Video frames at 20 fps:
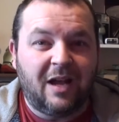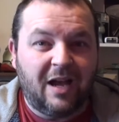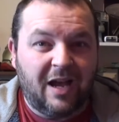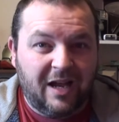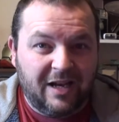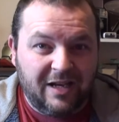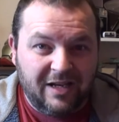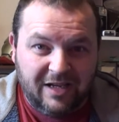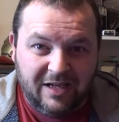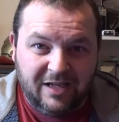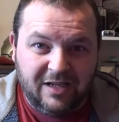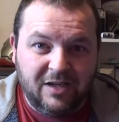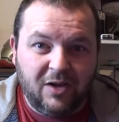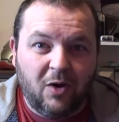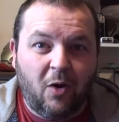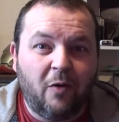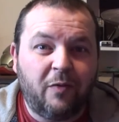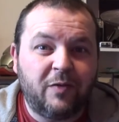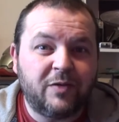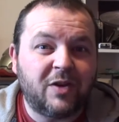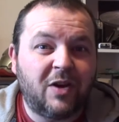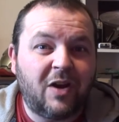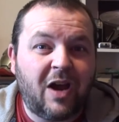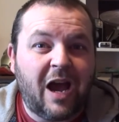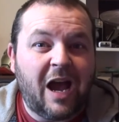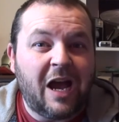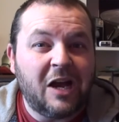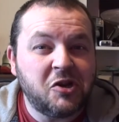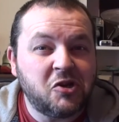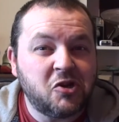and he offers her
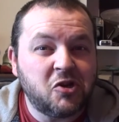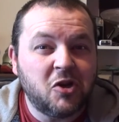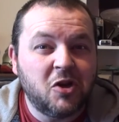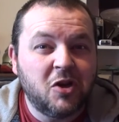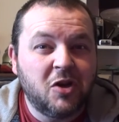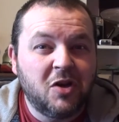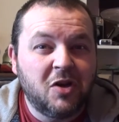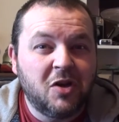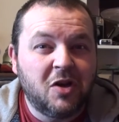ash,